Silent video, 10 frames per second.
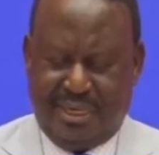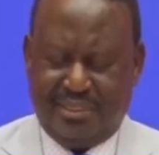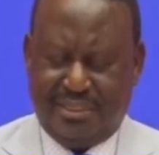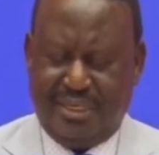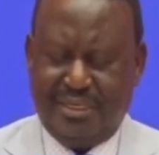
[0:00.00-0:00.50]

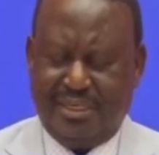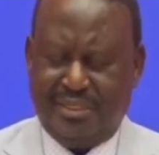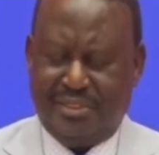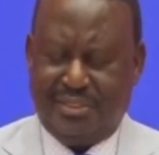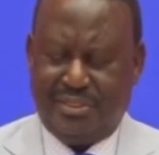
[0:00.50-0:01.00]
As
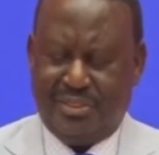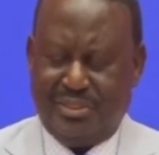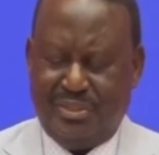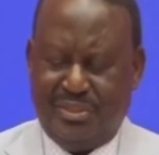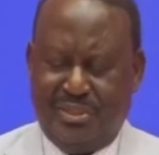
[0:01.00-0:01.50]
Kenyans,
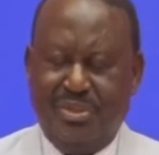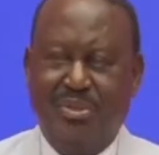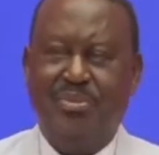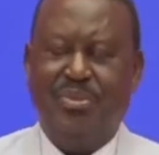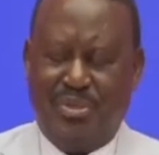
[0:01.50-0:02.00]

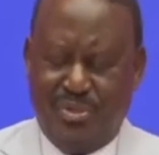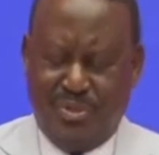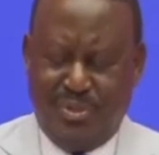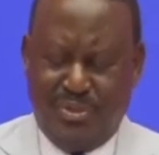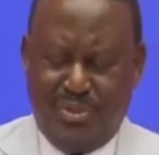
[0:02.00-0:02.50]
we
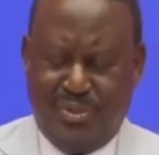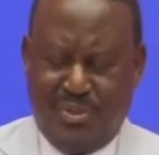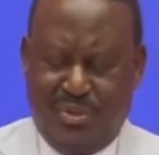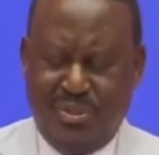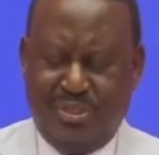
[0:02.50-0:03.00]
know
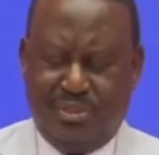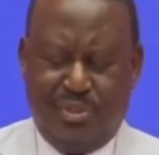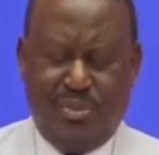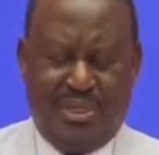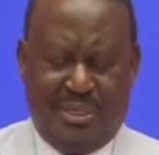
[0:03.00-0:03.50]
only
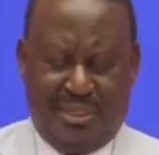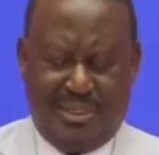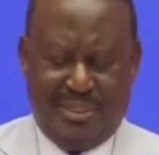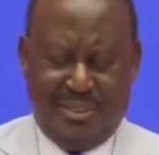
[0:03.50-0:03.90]
too well